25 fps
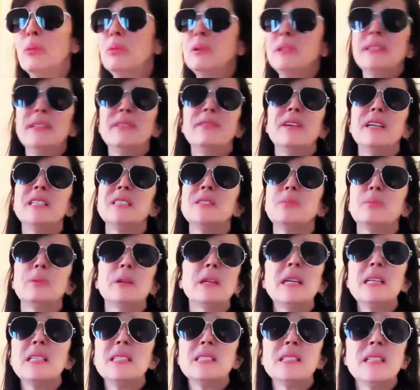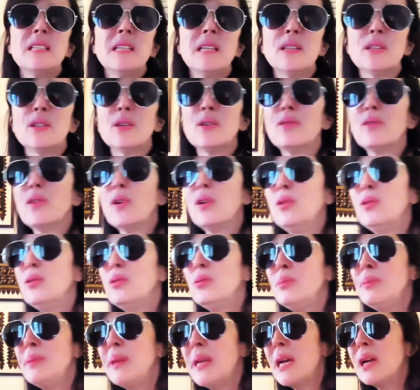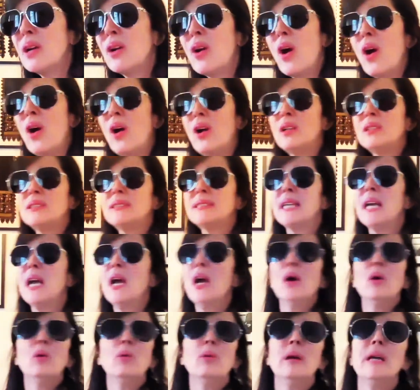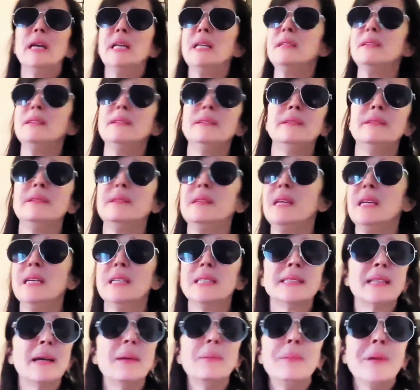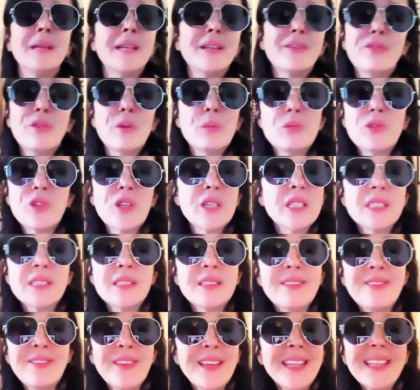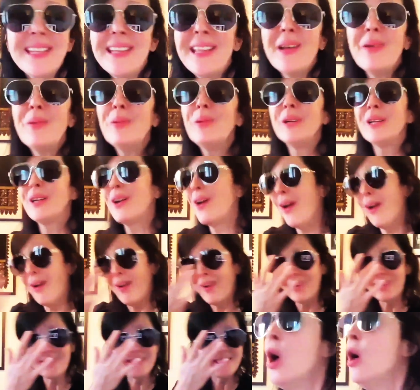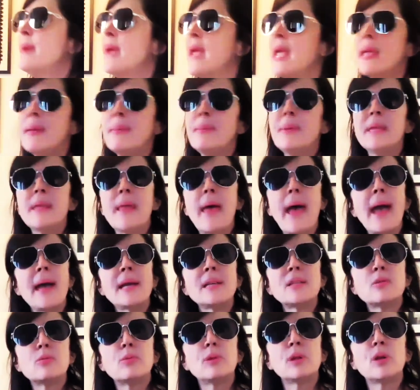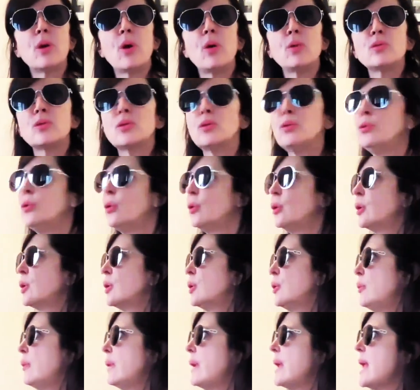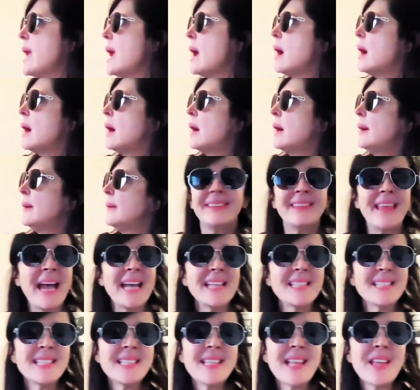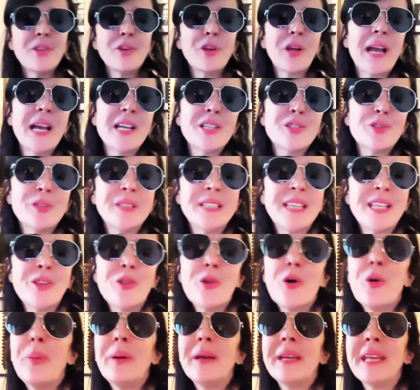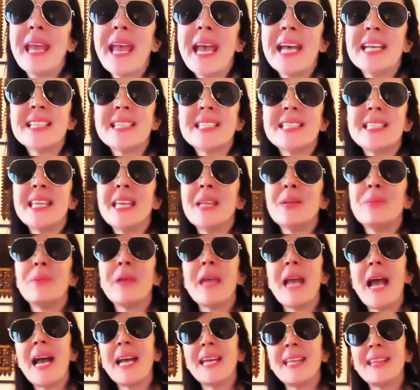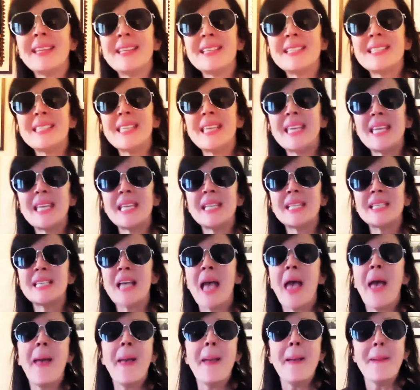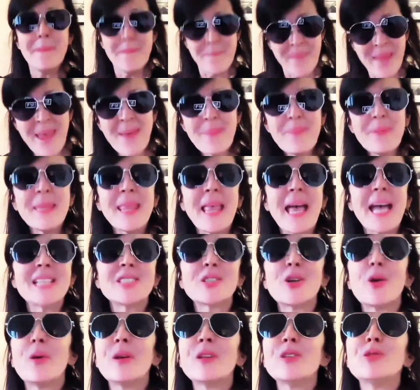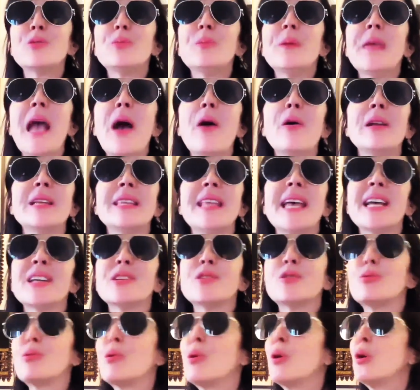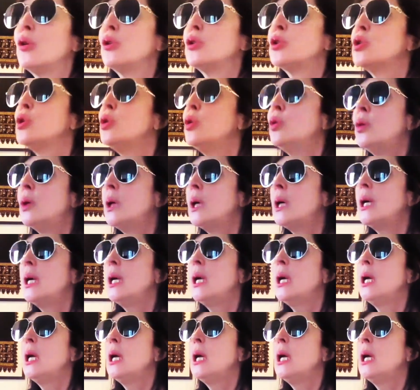When the vice president of Colombia calls, when somebody from Transylvania will call, maybe next we'll go to North Korea. That's another country that nobody has seen behind the scenes. Maybe that's going to be our next royal tour.